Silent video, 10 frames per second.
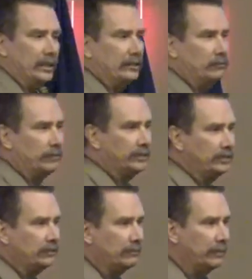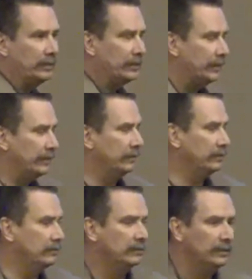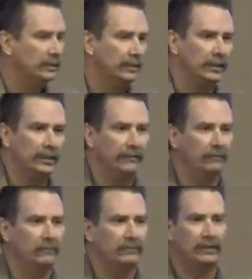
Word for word: you ask the question so everybody can hear it. And then we'll